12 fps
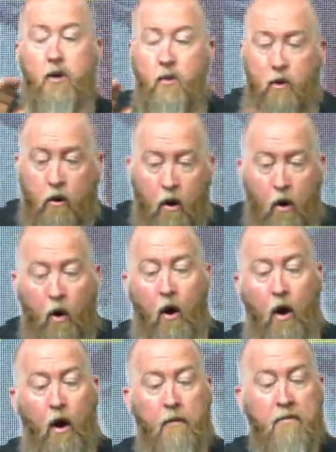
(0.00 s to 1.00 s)
can you
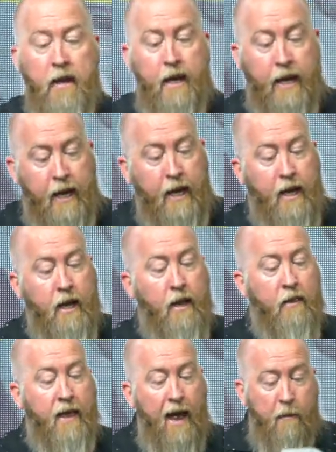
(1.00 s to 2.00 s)
call
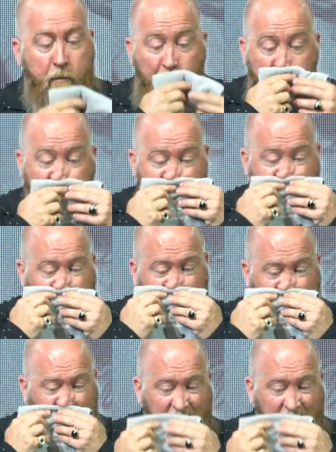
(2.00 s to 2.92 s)
in that moment?